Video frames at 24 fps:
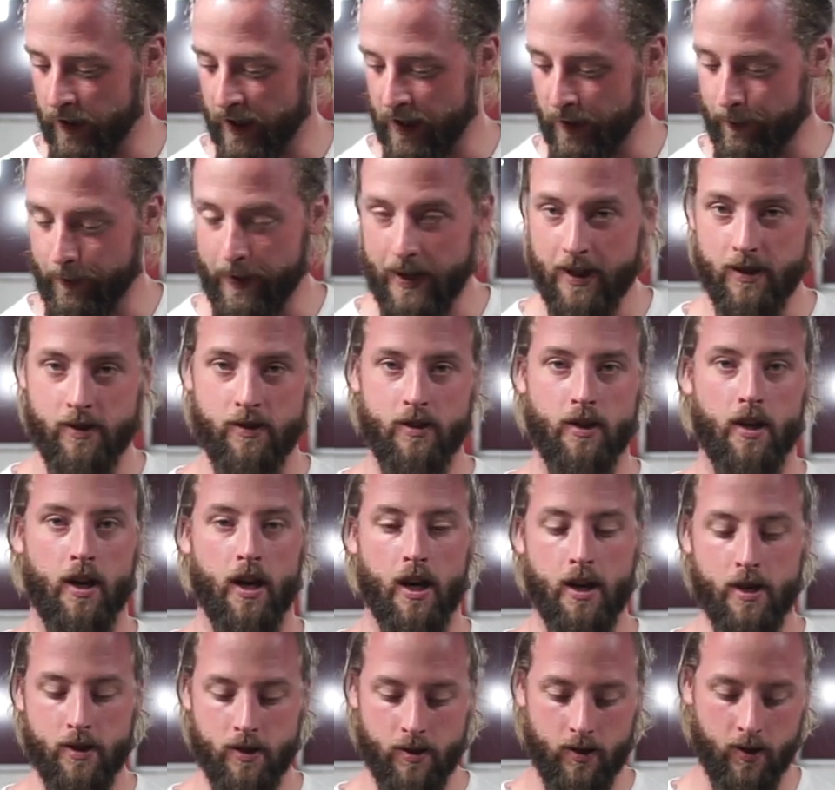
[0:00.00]
in Minas
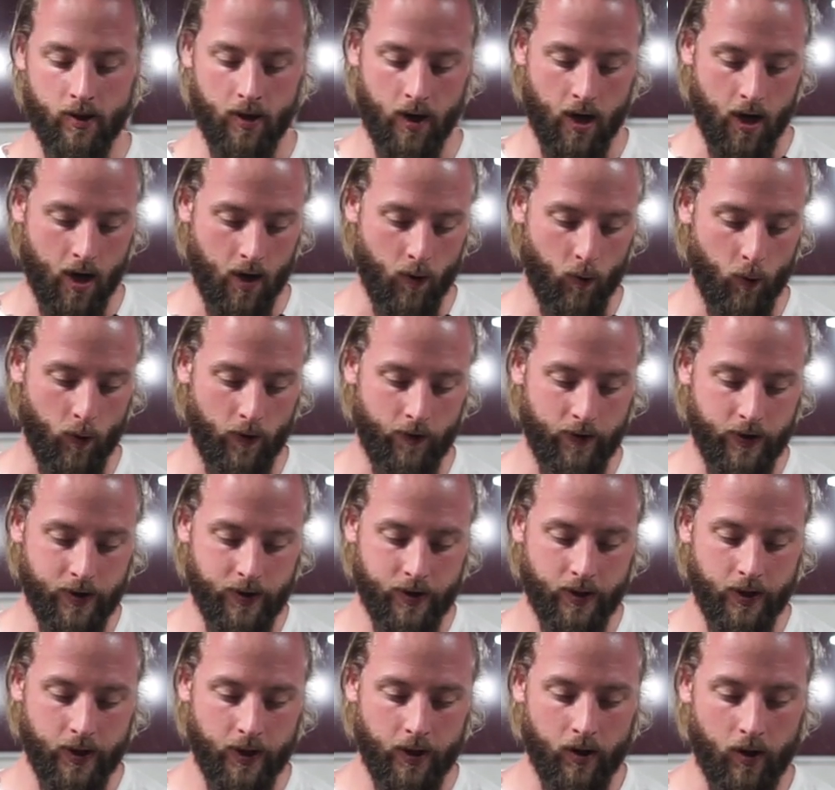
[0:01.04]
Gerais. We're
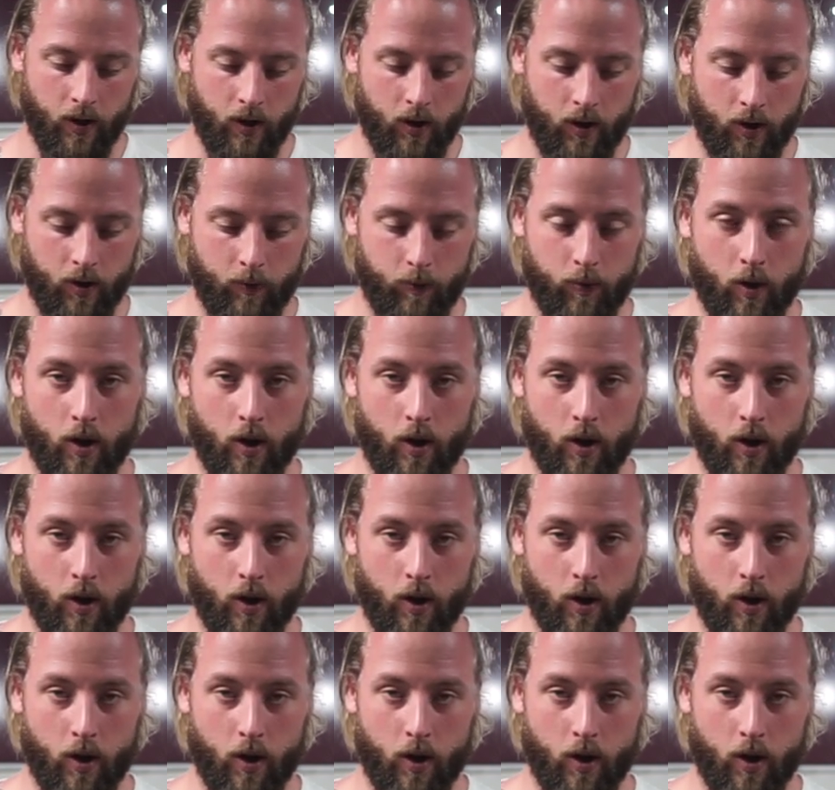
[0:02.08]
visiting our